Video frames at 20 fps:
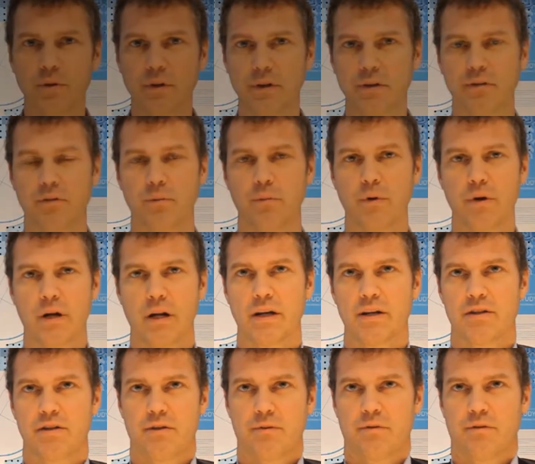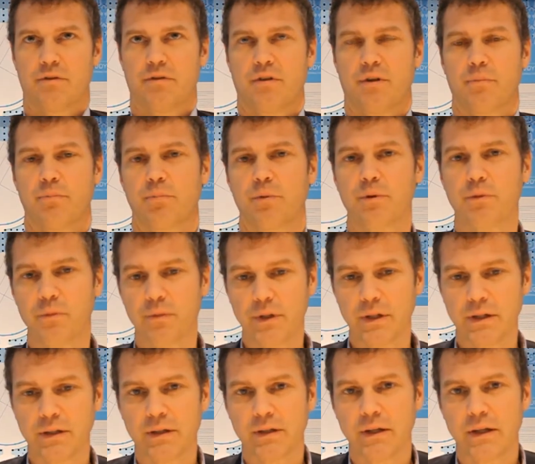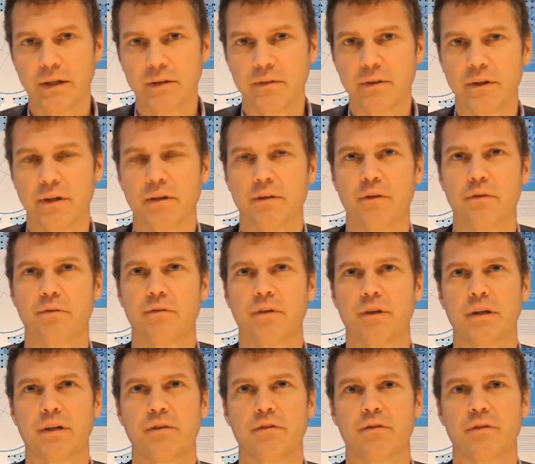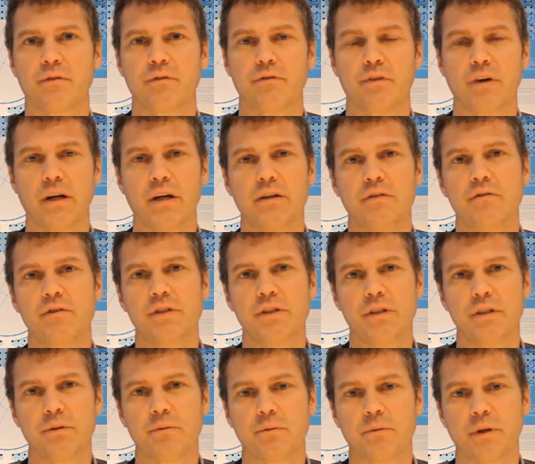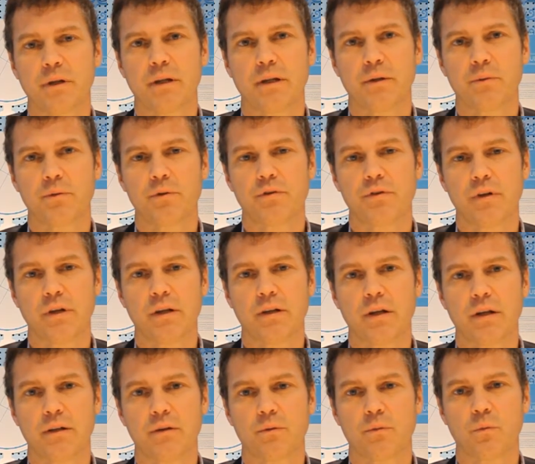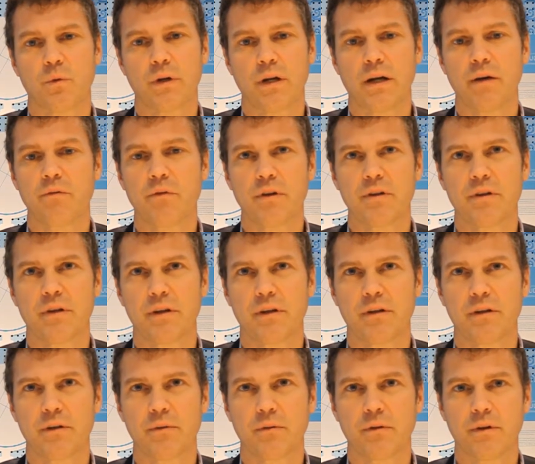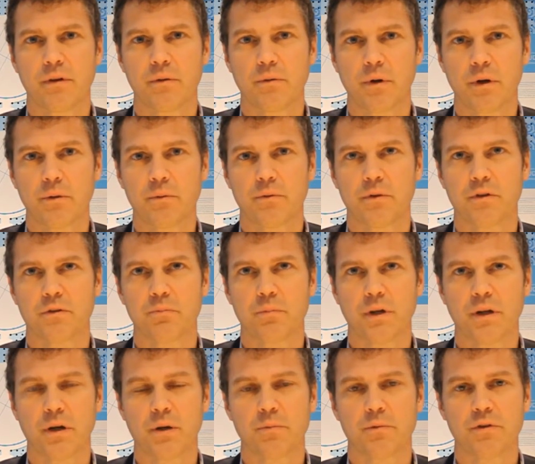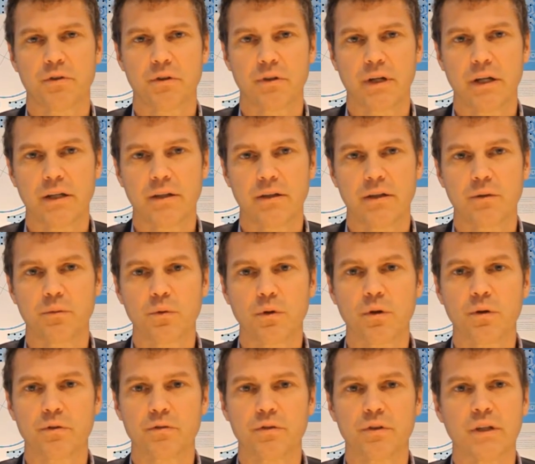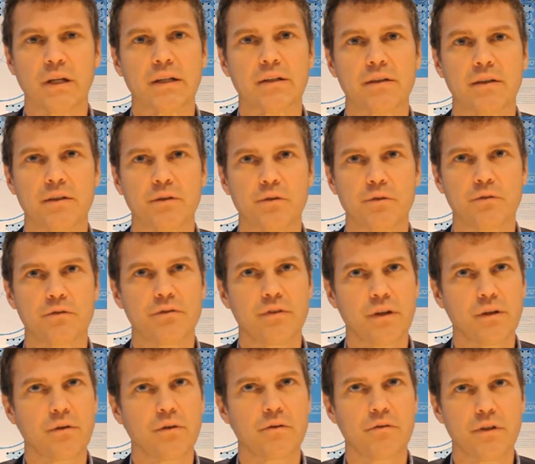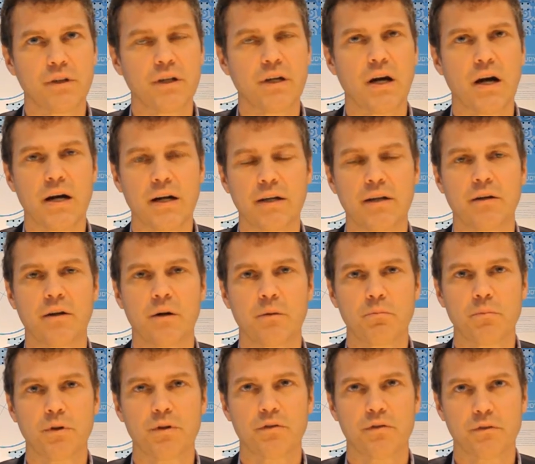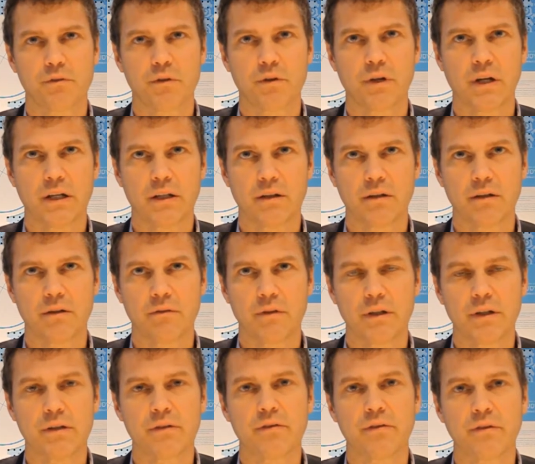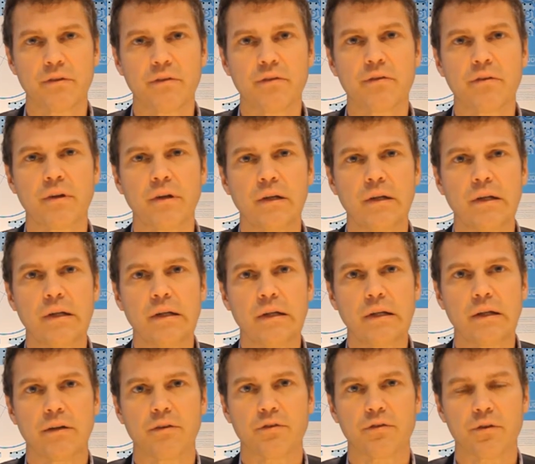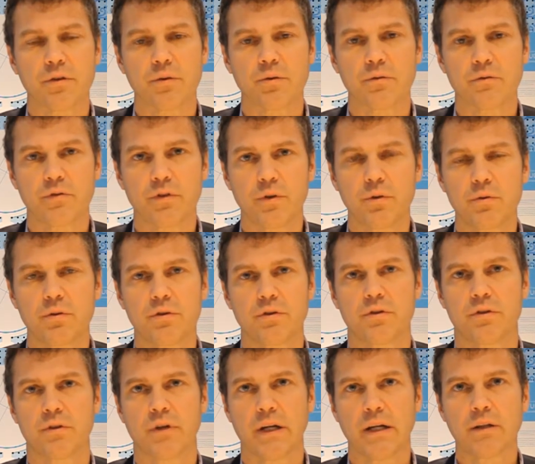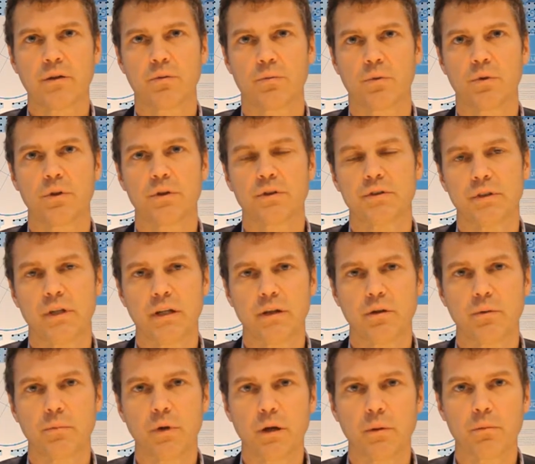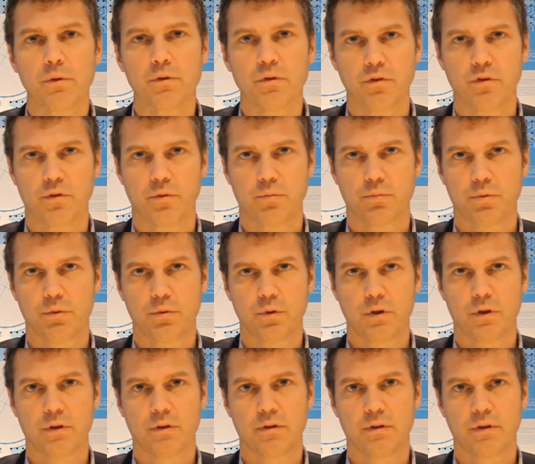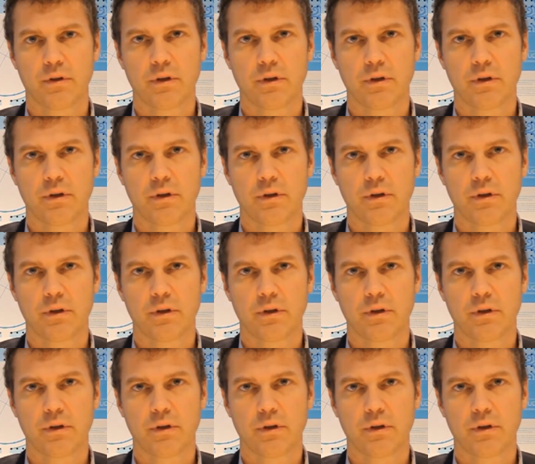what is the relationship between Internet of Things and 5G? Well, I would say that when everything around us becomes connected, we're also getting to very, very high numbers of connected devices. So future networks need to be able to support